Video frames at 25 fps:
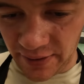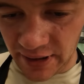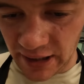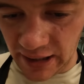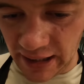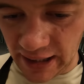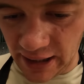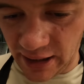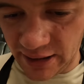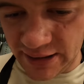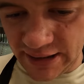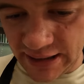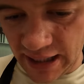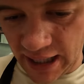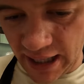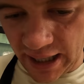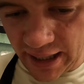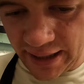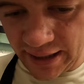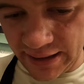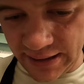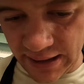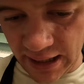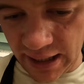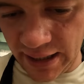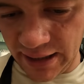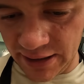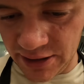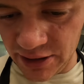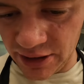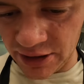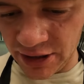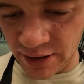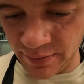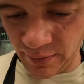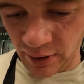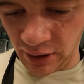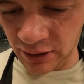that with a little tiny, tiny
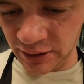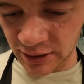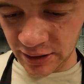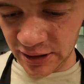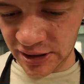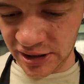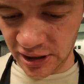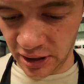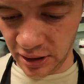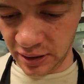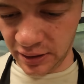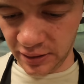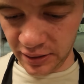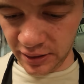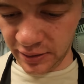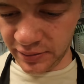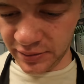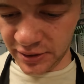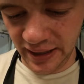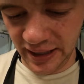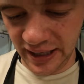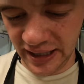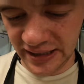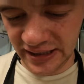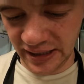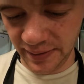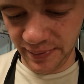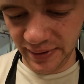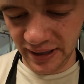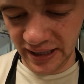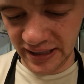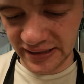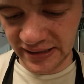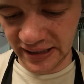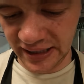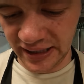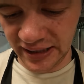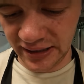touch of molten salt. Easy
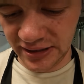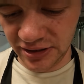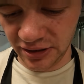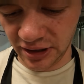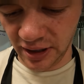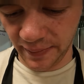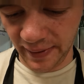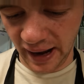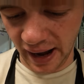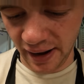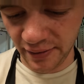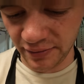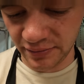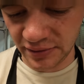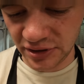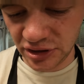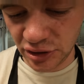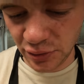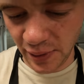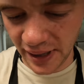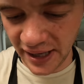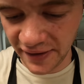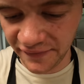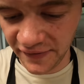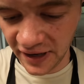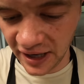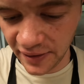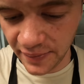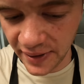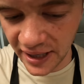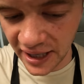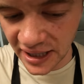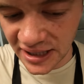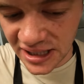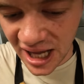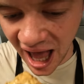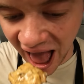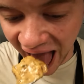peasy. It took about twenty-five
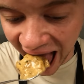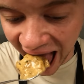minutes.